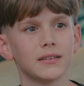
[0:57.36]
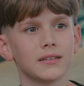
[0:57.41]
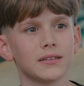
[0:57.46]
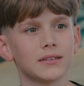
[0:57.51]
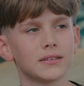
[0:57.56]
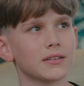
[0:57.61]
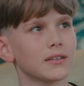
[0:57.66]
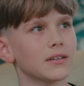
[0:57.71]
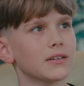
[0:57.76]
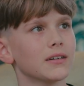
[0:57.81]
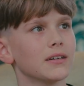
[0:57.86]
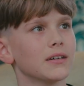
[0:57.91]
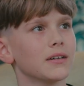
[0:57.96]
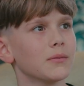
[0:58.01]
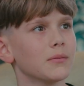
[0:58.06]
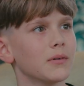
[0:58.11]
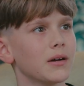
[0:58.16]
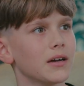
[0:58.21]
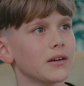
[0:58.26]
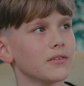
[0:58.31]
So I
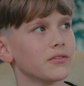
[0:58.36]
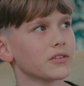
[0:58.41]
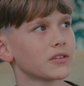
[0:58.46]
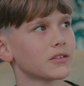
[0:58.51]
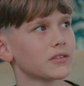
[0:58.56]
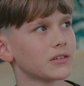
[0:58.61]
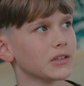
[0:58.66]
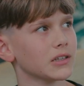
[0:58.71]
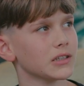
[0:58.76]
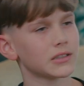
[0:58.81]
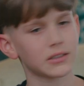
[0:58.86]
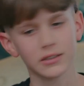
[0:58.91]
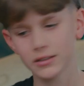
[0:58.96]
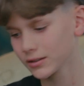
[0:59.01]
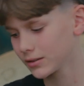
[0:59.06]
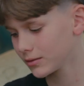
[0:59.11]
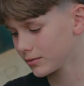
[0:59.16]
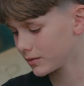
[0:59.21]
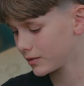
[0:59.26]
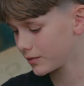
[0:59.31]
have a
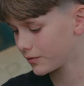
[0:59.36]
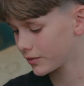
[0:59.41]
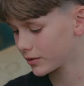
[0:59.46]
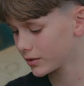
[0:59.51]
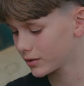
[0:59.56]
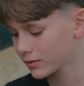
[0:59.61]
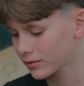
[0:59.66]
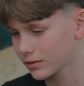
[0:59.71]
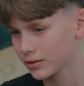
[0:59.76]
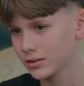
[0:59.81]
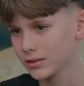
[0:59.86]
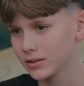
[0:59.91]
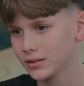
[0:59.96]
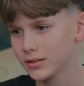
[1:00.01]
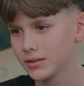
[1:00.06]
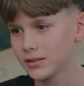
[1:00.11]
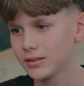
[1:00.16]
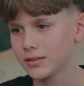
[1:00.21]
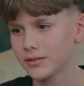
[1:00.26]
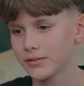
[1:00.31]
question. The first question
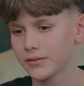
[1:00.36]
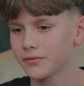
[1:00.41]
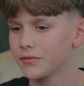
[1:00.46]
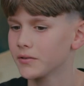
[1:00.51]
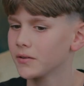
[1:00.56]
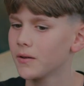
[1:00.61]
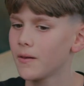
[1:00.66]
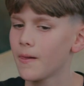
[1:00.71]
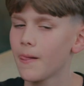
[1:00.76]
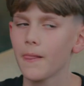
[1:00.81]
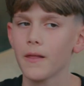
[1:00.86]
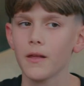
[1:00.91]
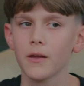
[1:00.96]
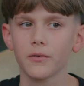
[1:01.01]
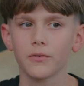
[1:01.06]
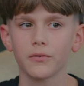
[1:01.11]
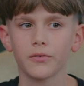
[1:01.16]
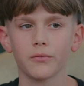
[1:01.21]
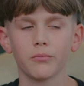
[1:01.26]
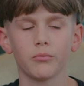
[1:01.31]
is
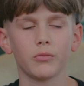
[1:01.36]
for